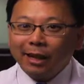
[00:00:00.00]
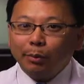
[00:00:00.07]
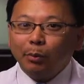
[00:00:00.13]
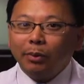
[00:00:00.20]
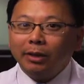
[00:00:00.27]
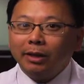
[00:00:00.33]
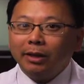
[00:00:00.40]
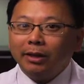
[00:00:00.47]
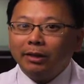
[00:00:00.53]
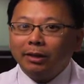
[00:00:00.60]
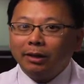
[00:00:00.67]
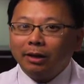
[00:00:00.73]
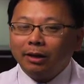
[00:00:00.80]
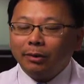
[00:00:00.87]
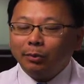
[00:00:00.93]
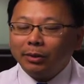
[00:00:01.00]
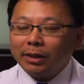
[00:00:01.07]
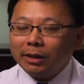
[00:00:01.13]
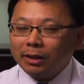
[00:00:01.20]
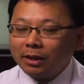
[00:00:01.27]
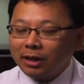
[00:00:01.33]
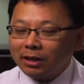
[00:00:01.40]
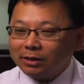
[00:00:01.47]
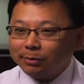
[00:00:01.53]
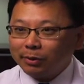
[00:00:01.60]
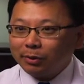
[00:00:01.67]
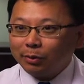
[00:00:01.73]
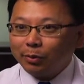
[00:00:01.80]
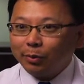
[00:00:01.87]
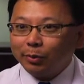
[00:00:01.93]
Within the
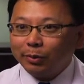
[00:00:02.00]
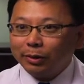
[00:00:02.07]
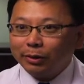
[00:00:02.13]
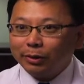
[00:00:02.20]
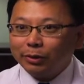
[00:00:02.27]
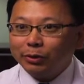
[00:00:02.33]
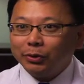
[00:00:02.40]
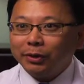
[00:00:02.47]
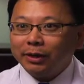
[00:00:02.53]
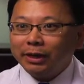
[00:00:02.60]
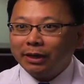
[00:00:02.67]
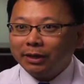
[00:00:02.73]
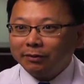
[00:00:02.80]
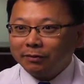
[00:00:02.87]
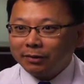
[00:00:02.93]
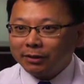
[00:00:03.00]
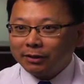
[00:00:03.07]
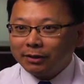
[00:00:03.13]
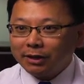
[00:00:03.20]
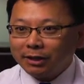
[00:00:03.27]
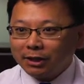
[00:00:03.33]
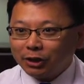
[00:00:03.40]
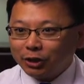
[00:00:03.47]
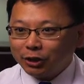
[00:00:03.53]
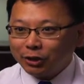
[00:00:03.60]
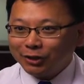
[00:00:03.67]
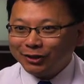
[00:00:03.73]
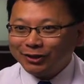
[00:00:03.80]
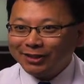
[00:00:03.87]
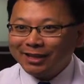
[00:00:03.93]
hospital, we're treating different
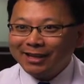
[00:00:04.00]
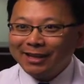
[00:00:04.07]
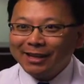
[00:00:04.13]
conditions.